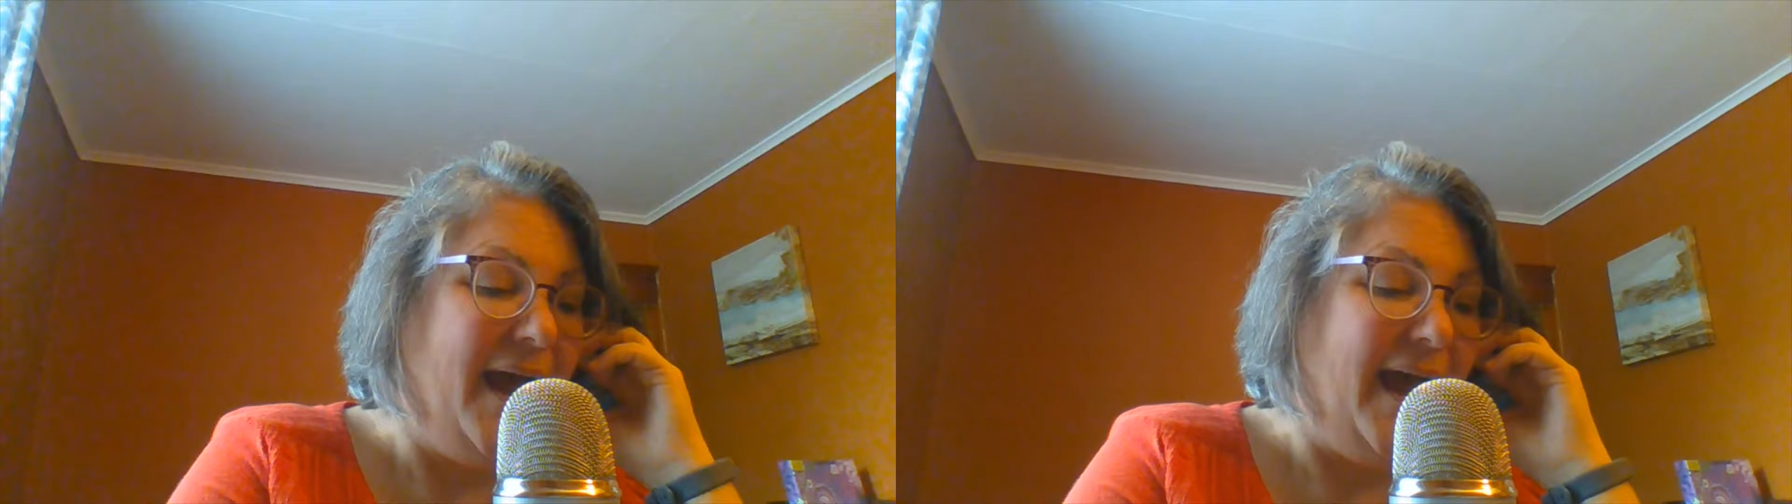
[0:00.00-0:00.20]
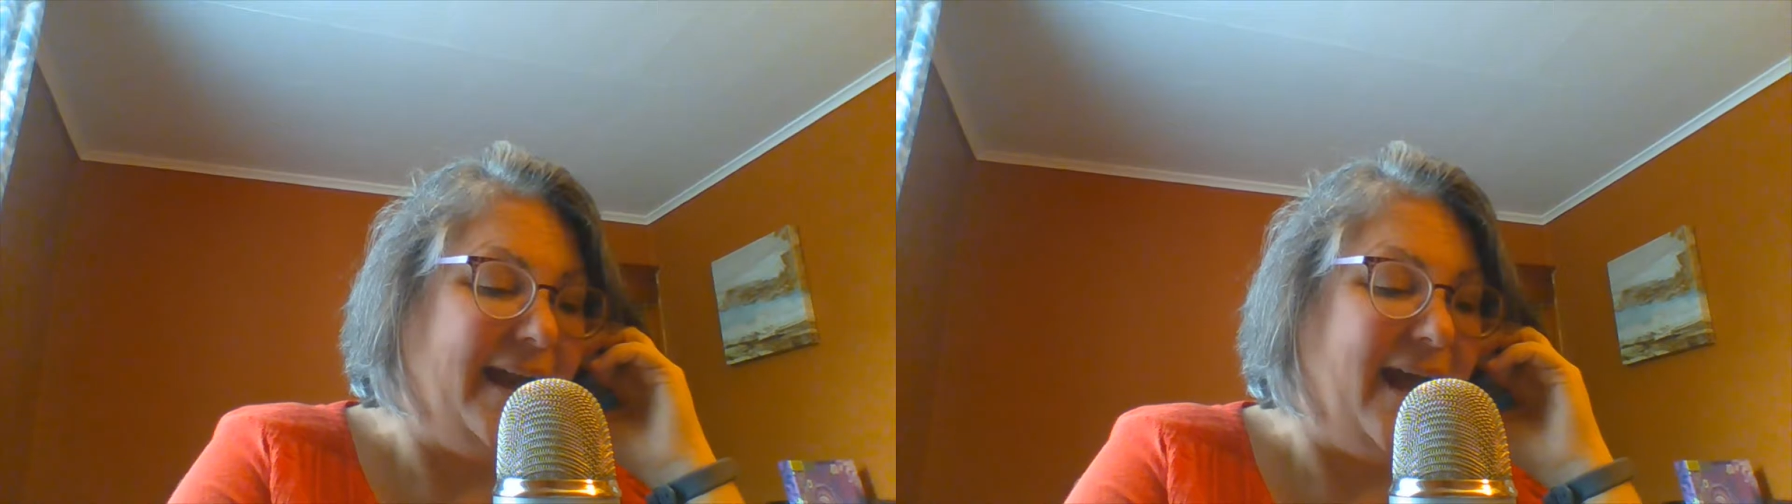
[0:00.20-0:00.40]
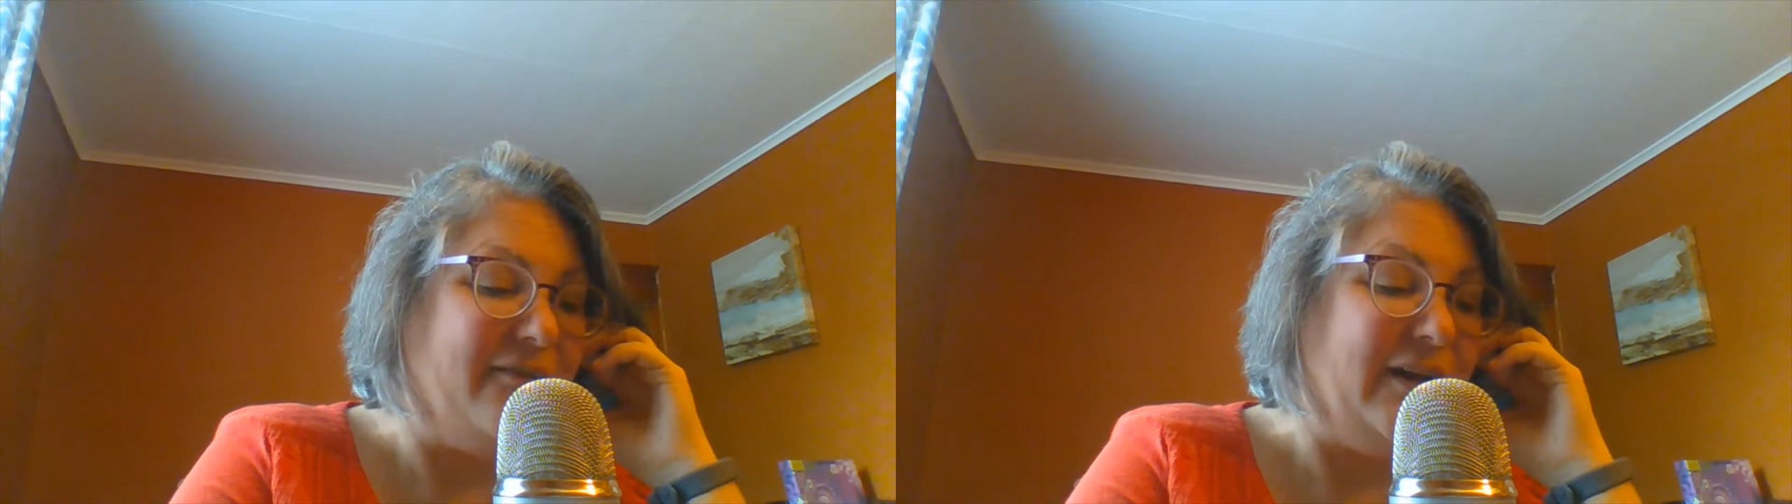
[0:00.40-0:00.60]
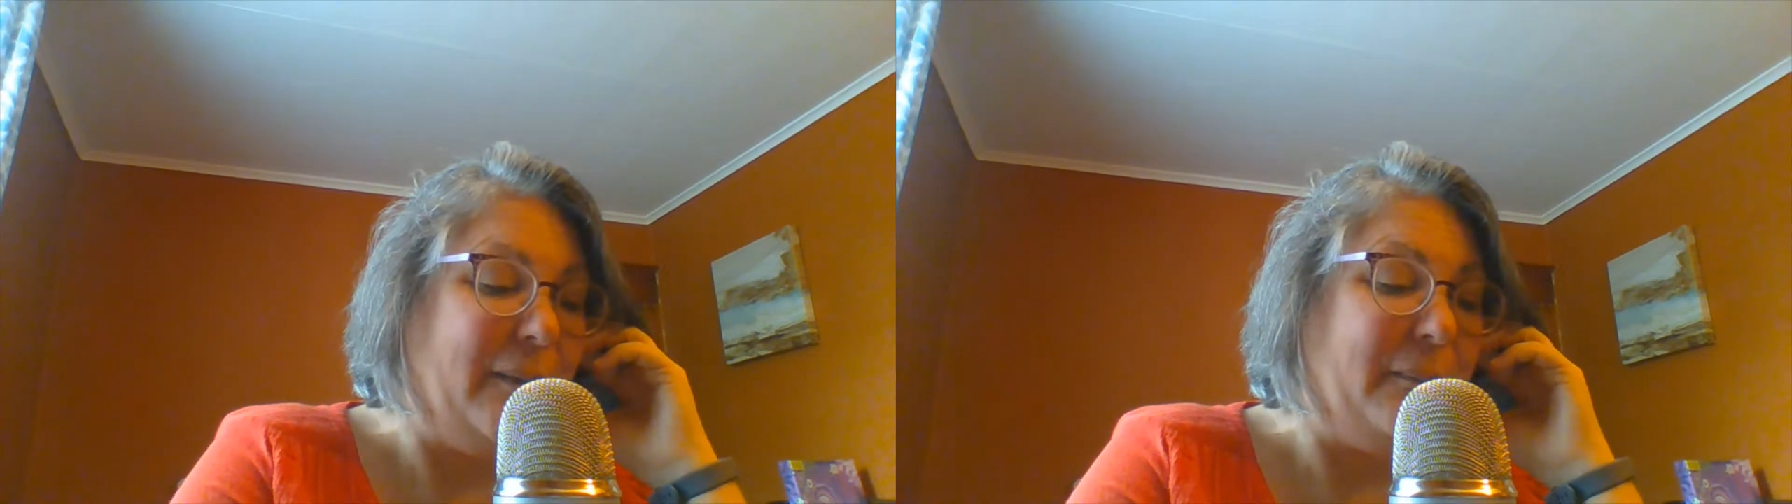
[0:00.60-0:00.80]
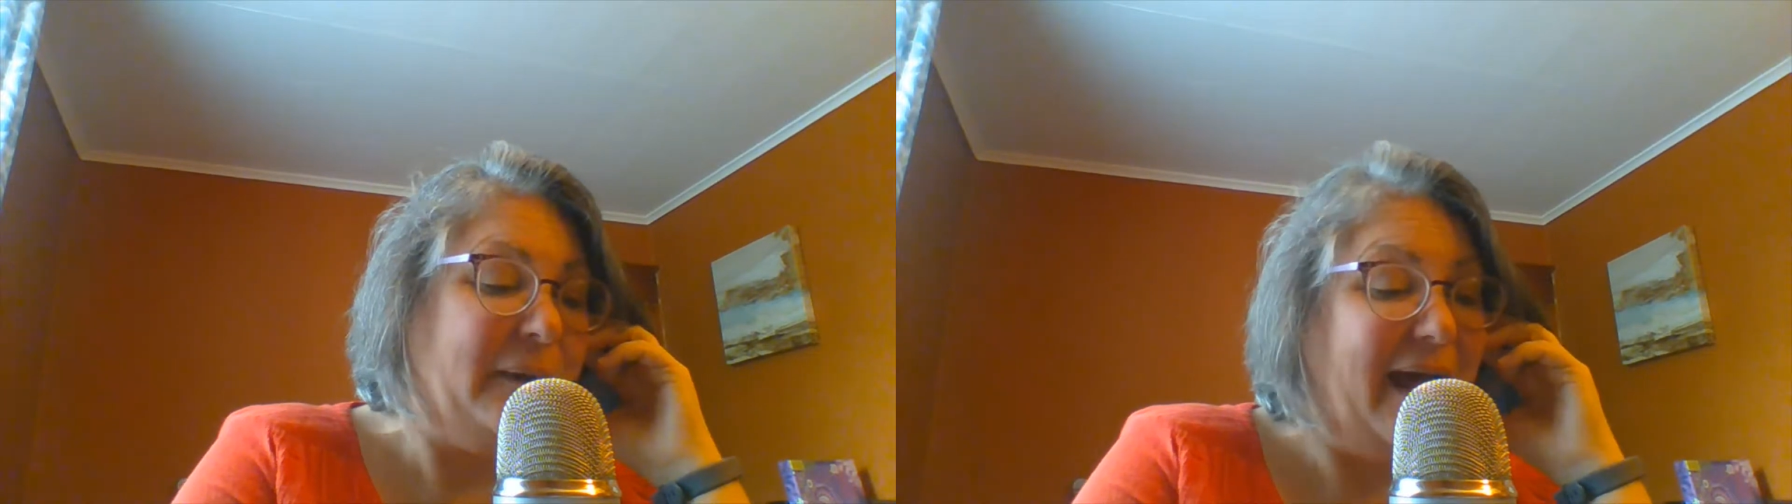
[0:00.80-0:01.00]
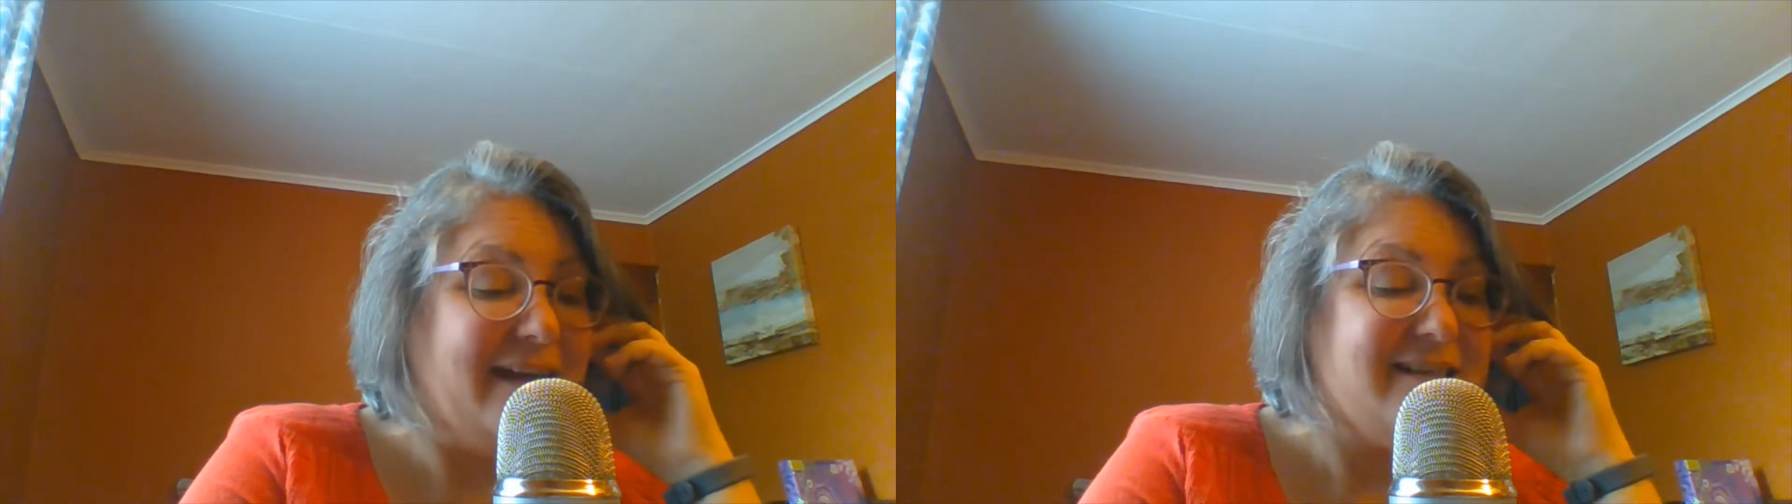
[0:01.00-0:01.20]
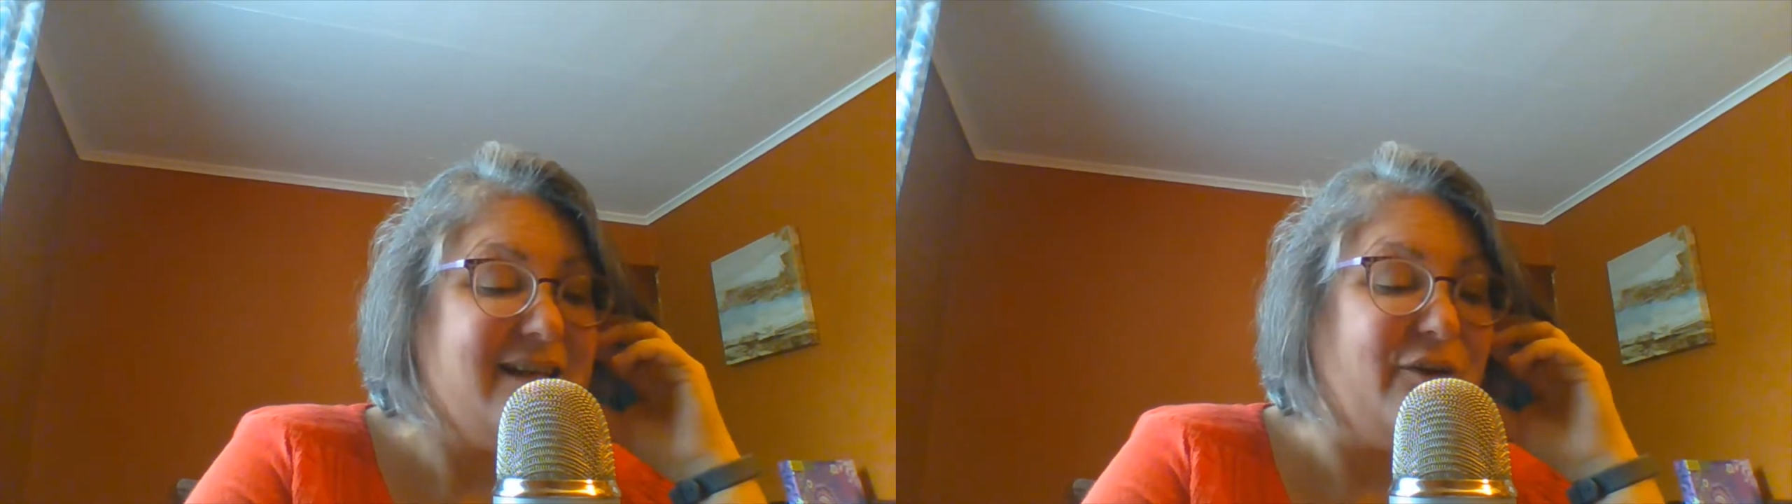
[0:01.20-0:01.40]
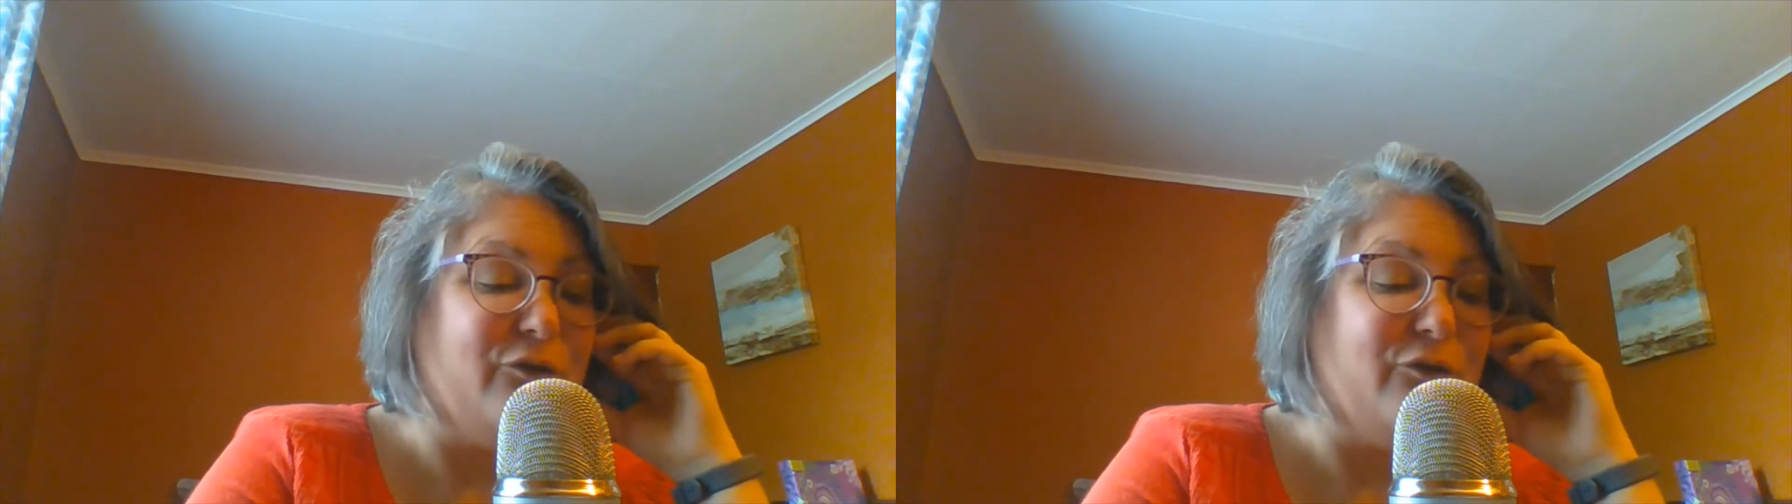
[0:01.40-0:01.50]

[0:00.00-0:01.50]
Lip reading: and having a plastic